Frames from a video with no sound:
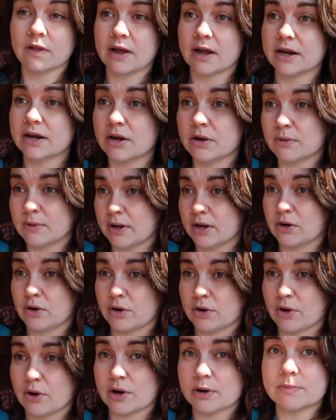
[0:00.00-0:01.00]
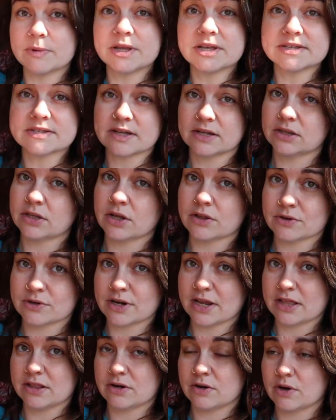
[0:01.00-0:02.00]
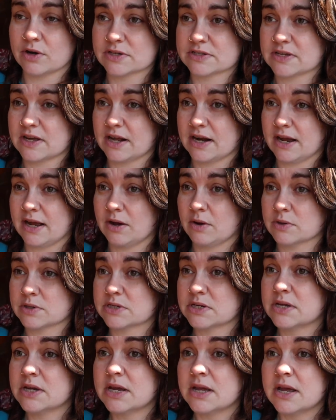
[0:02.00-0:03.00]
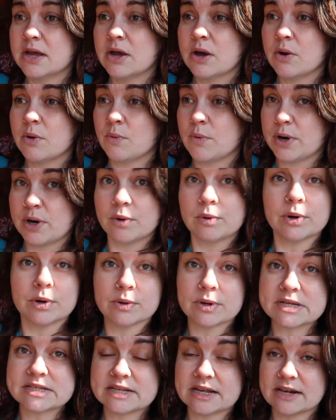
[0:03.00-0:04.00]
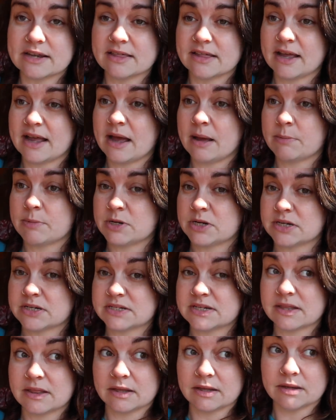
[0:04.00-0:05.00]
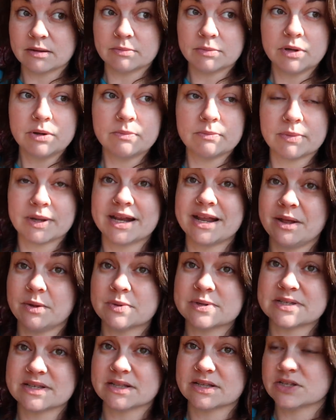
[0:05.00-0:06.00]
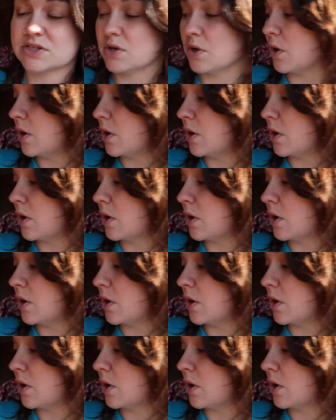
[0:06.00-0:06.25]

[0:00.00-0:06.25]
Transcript: line around our yard because like the other day the dogs got out, We don't want to risk anything happening to them, but he was in this